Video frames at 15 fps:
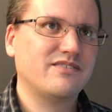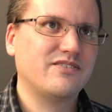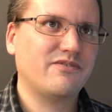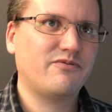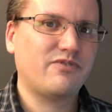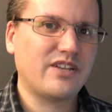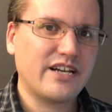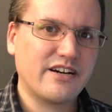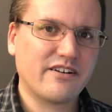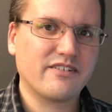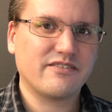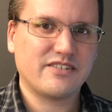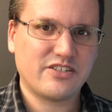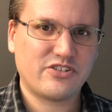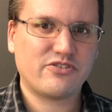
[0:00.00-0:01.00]

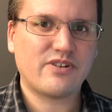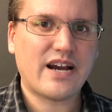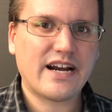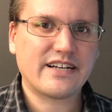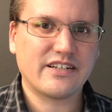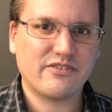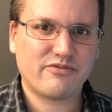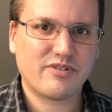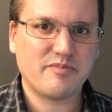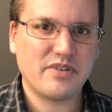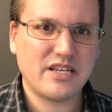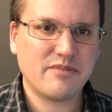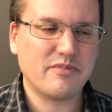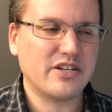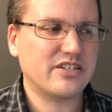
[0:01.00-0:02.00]
flare distracted from
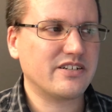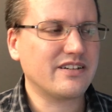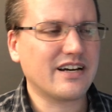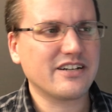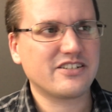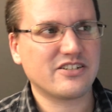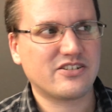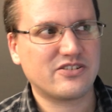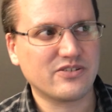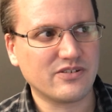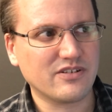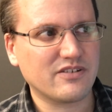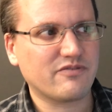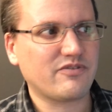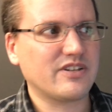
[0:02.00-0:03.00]
the image, and not just
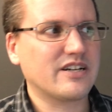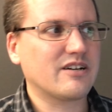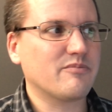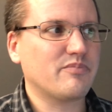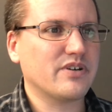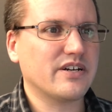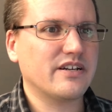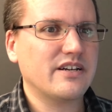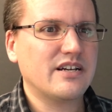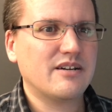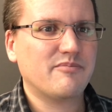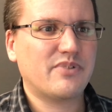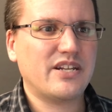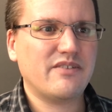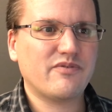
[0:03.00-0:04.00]
solar flare, but
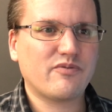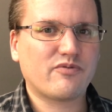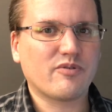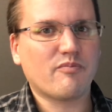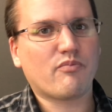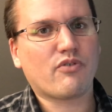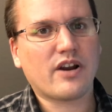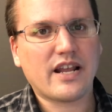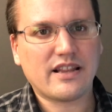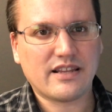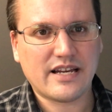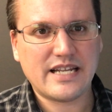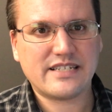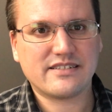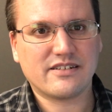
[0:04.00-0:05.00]
even from bright
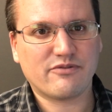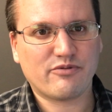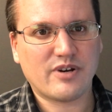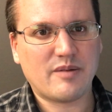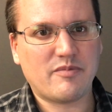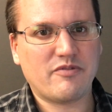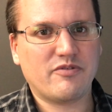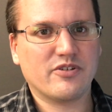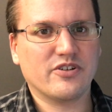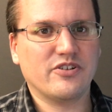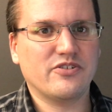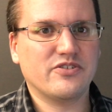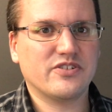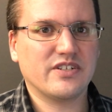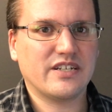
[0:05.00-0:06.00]
lights in a frame if you're
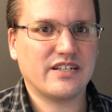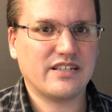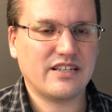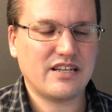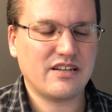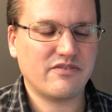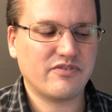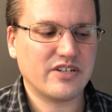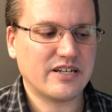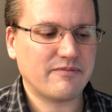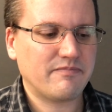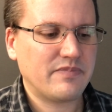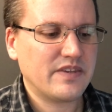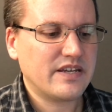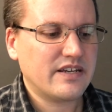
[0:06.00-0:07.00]
using in the
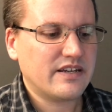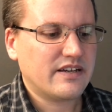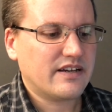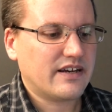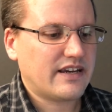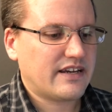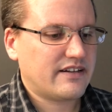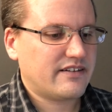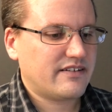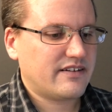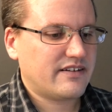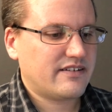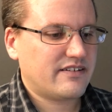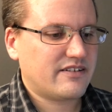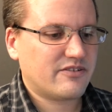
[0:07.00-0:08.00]
evening.
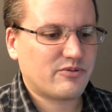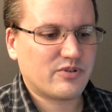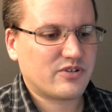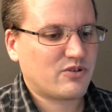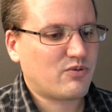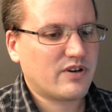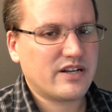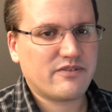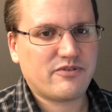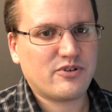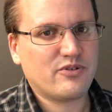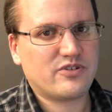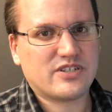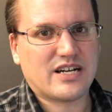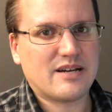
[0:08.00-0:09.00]
And there were quite a
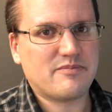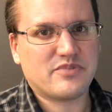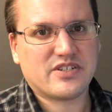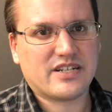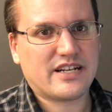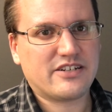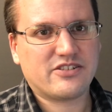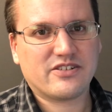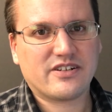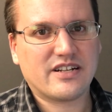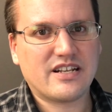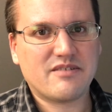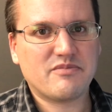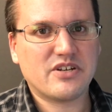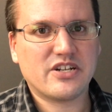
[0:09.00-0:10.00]
few times that I took
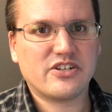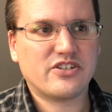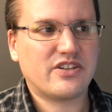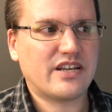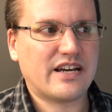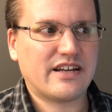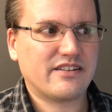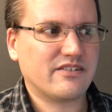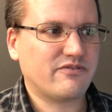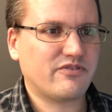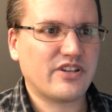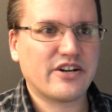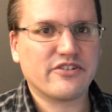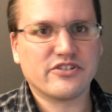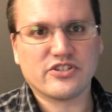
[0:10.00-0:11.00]
an image that the
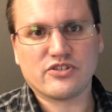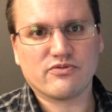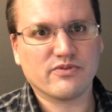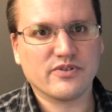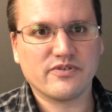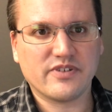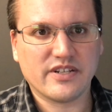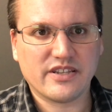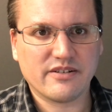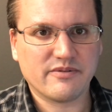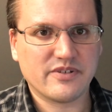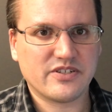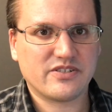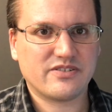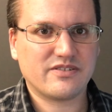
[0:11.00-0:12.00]
flare just ruined it. There
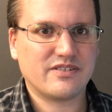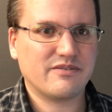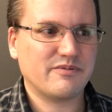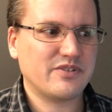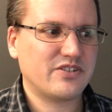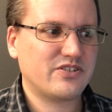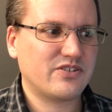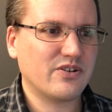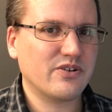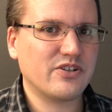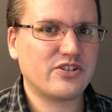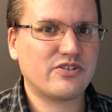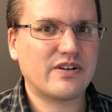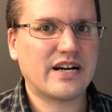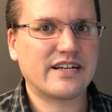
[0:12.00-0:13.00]
was so
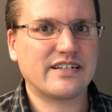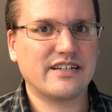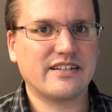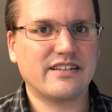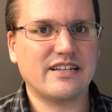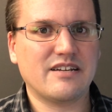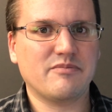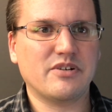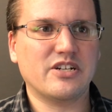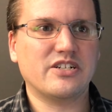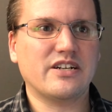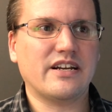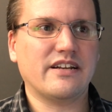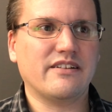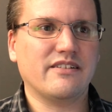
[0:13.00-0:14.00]
distracting in the
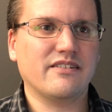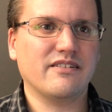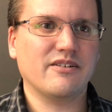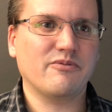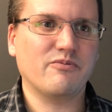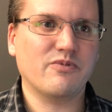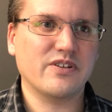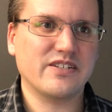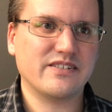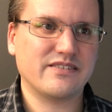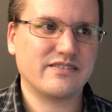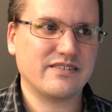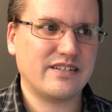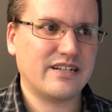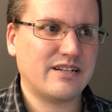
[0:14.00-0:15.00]
image, and it
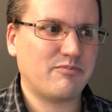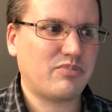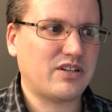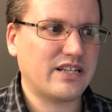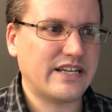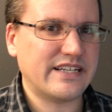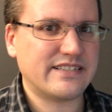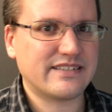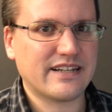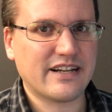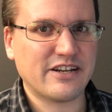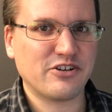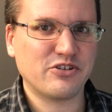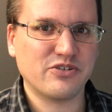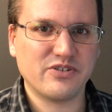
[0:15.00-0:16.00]
was in a place that
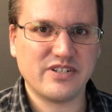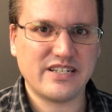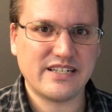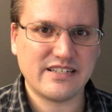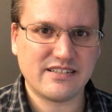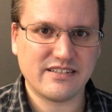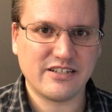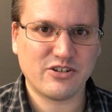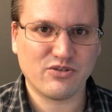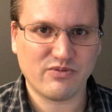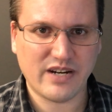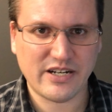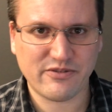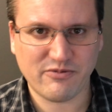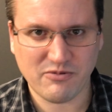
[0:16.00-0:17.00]
I couldn't easily
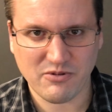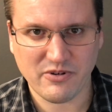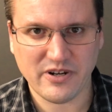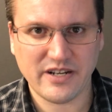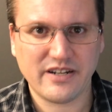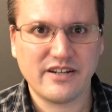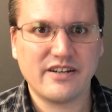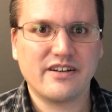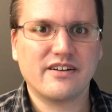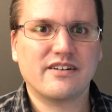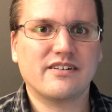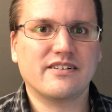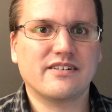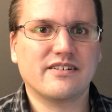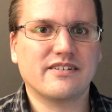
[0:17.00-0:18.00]
correct for it
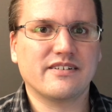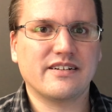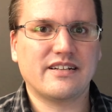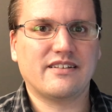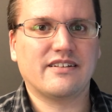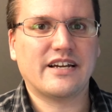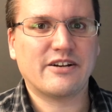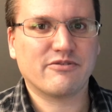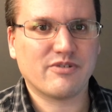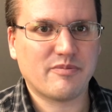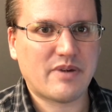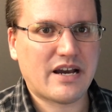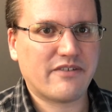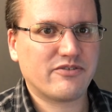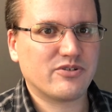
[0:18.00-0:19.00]
in
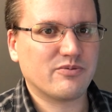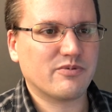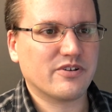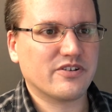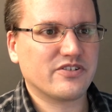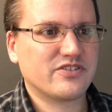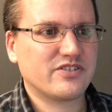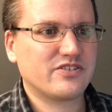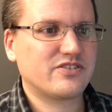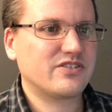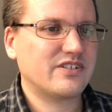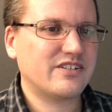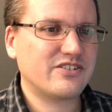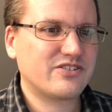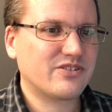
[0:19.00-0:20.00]
Lightroom afterwards.
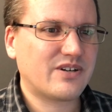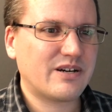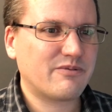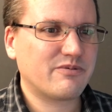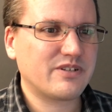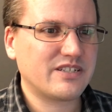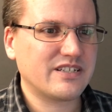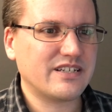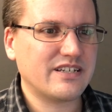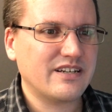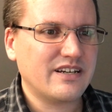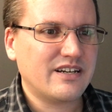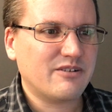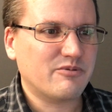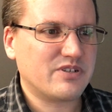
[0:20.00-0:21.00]
And so I really
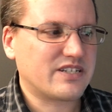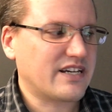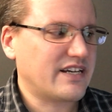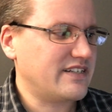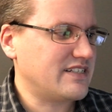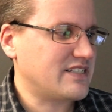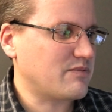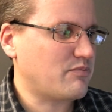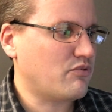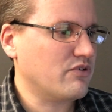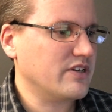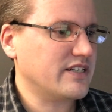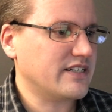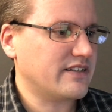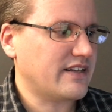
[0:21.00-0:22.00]
was kind of
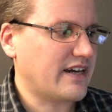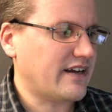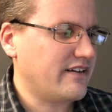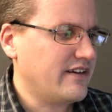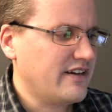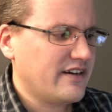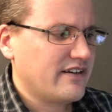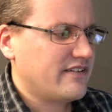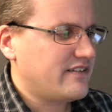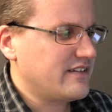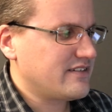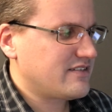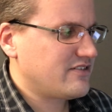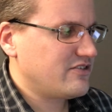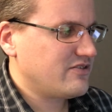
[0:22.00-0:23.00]
disappointed in that.
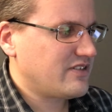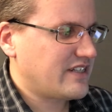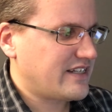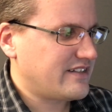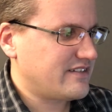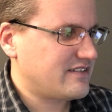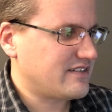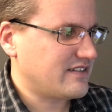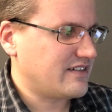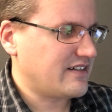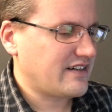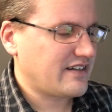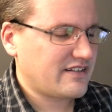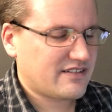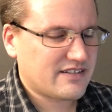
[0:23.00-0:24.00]
This new lens
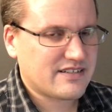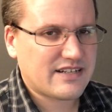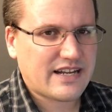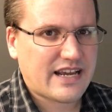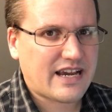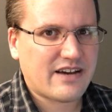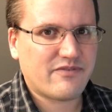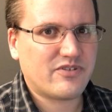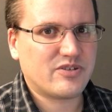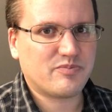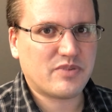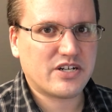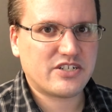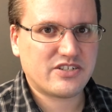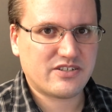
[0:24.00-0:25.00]
doesn't have as
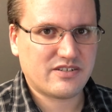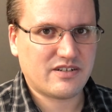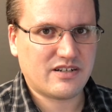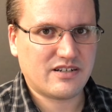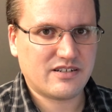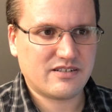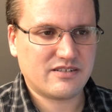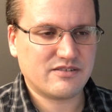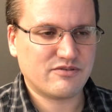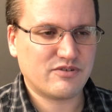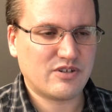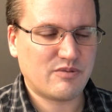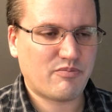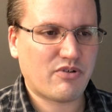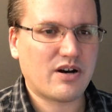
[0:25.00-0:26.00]
much
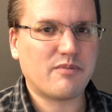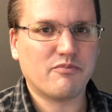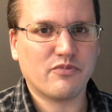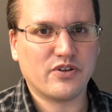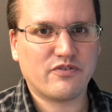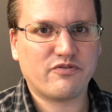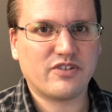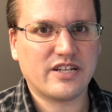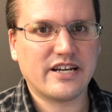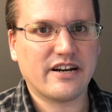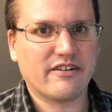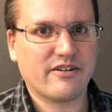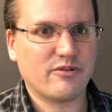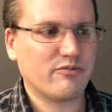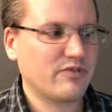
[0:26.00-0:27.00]
a problem with
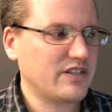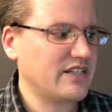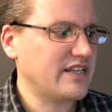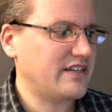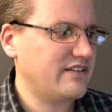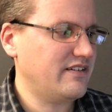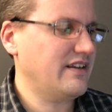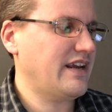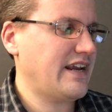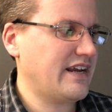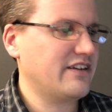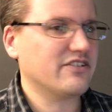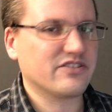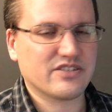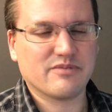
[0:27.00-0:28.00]
flare. It really
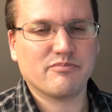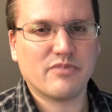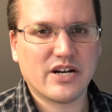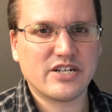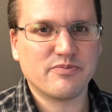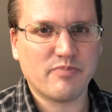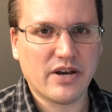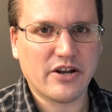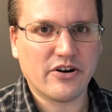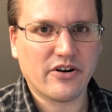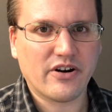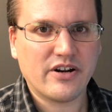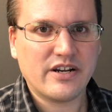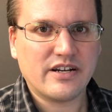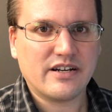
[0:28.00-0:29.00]
handles it much
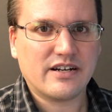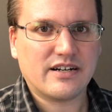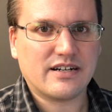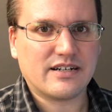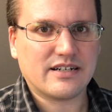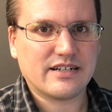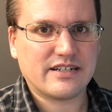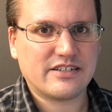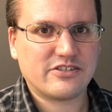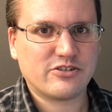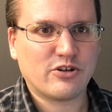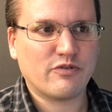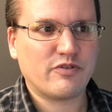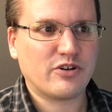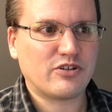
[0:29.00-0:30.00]
better. And
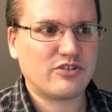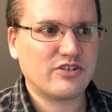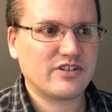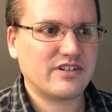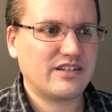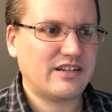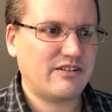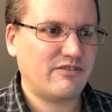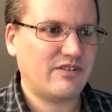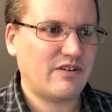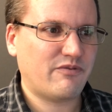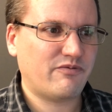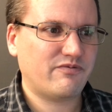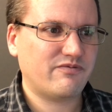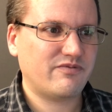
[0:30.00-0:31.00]
so if
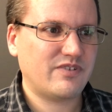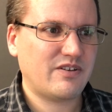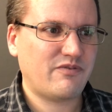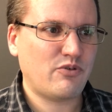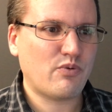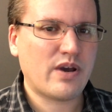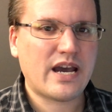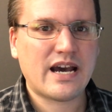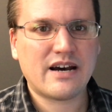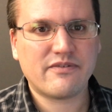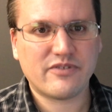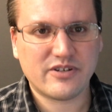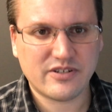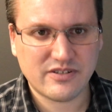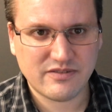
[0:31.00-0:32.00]
you
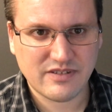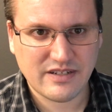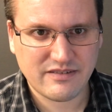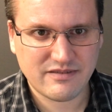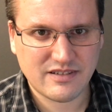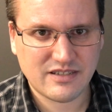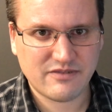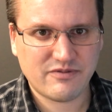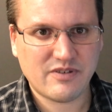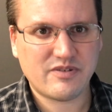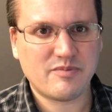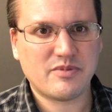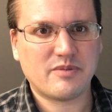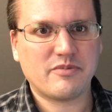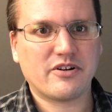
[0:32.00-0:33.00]
have a
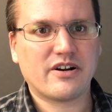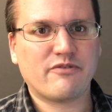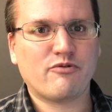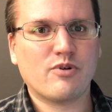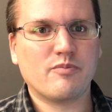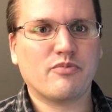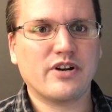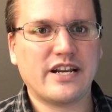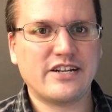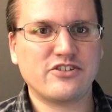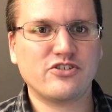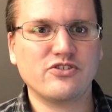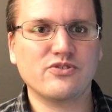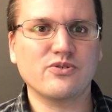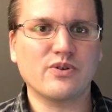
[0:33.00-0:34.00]
50mm
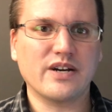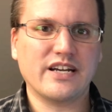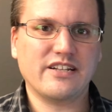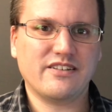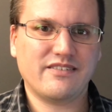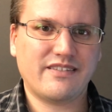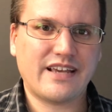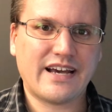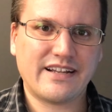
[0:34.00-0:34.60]
f1.8 II and